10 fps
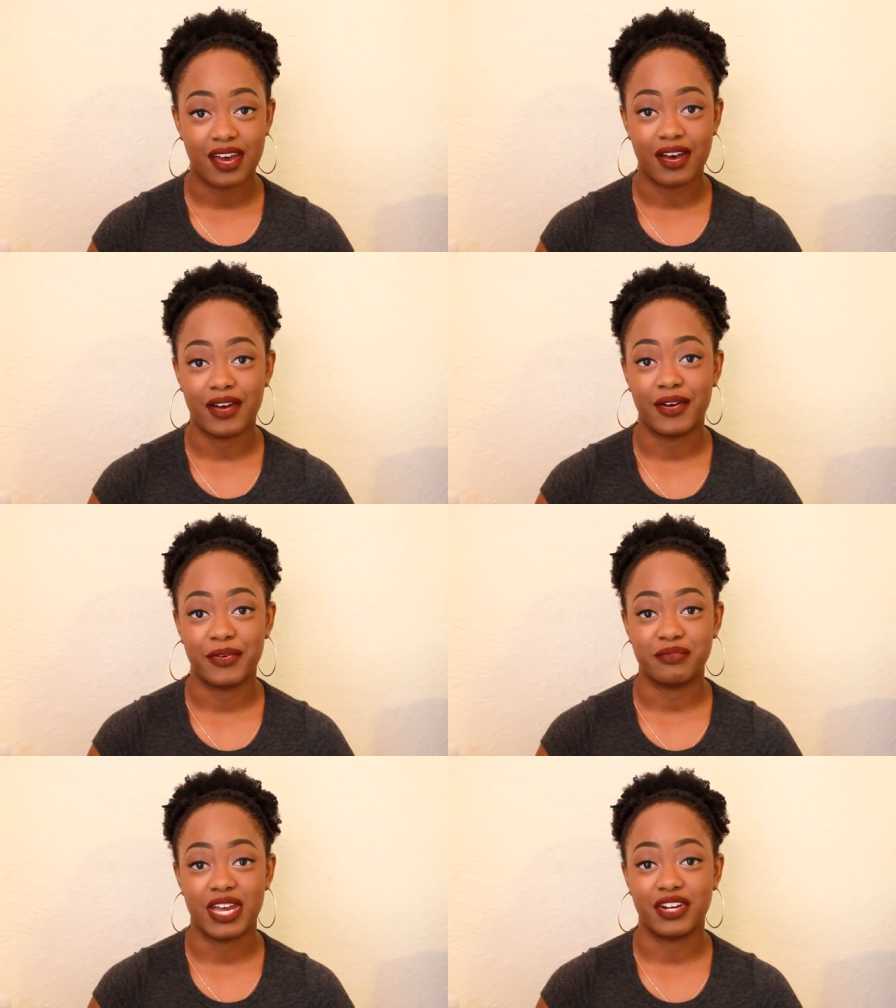
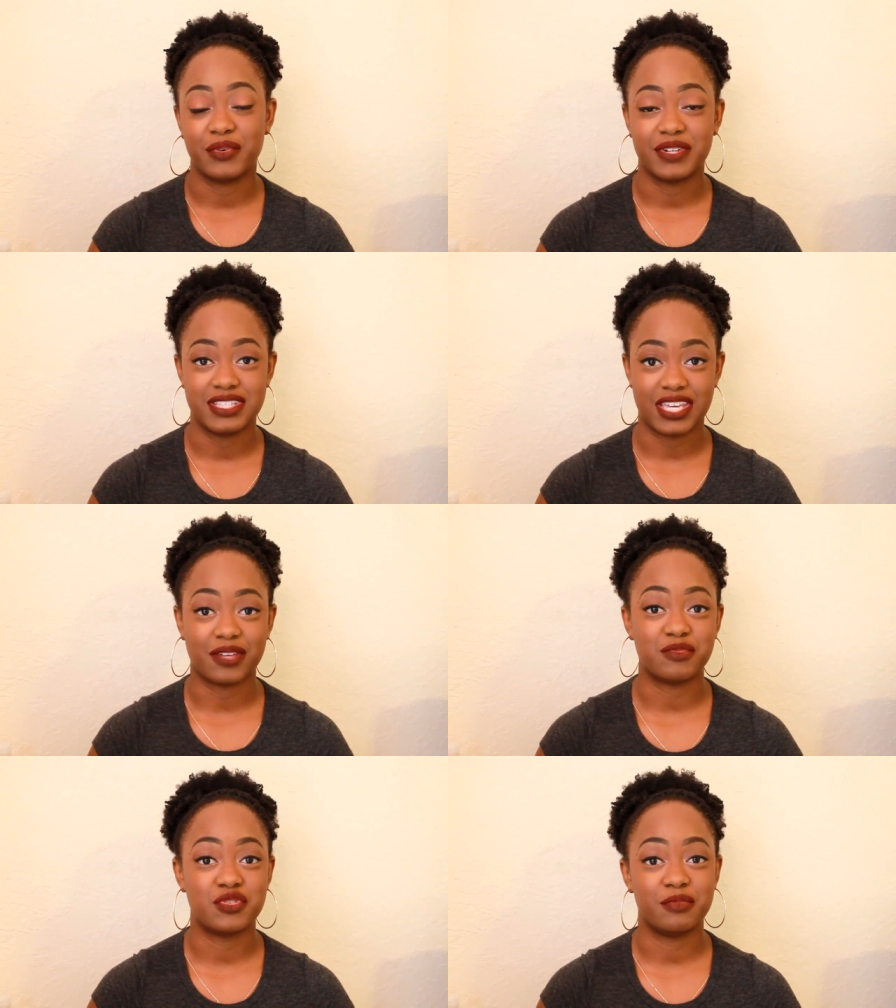I don't want to
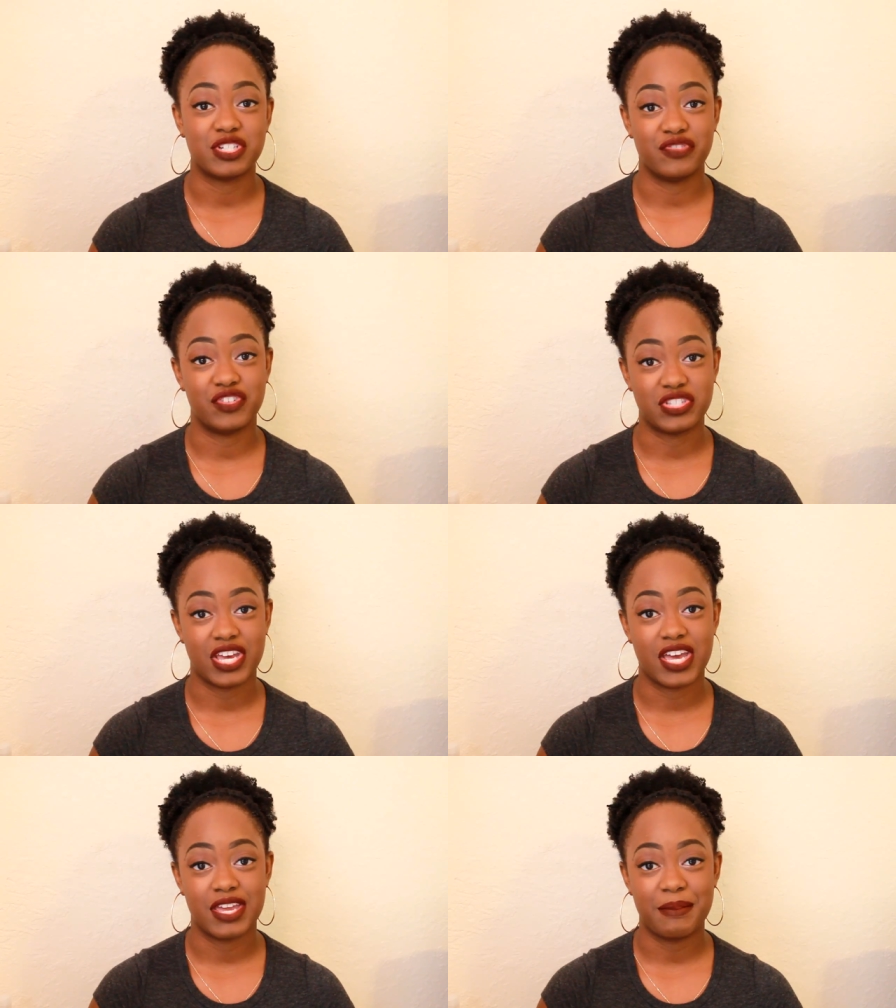take up too much of your
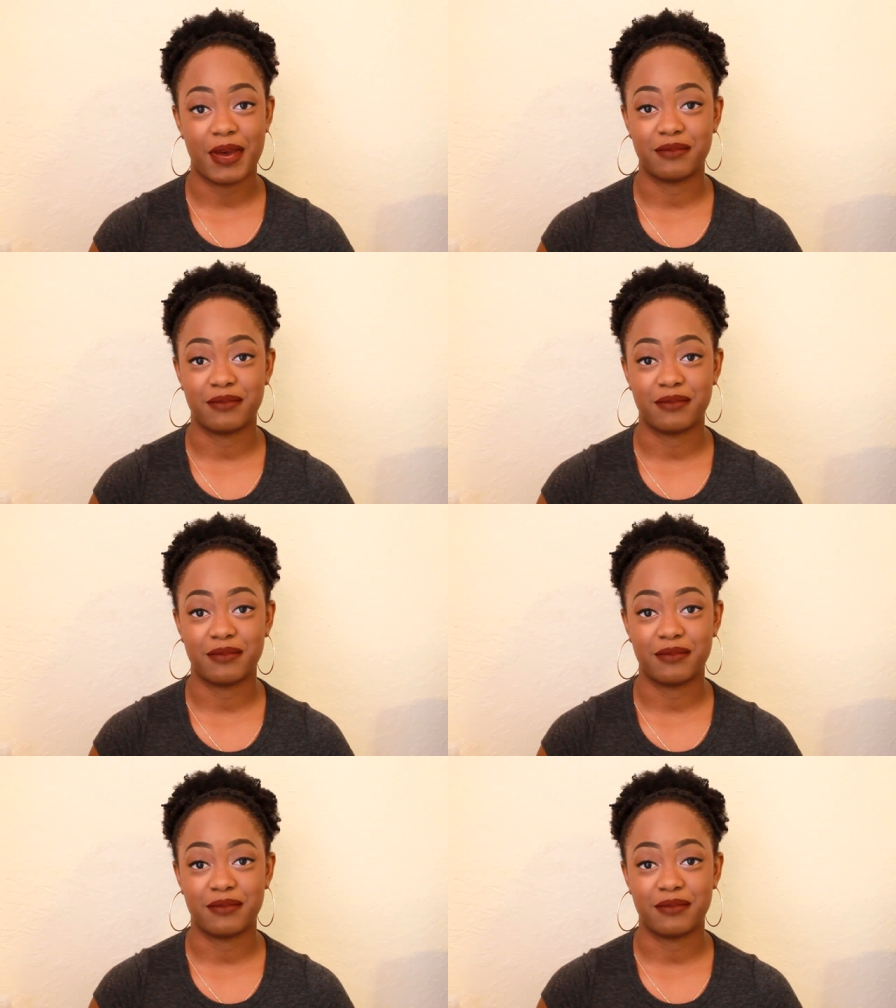time.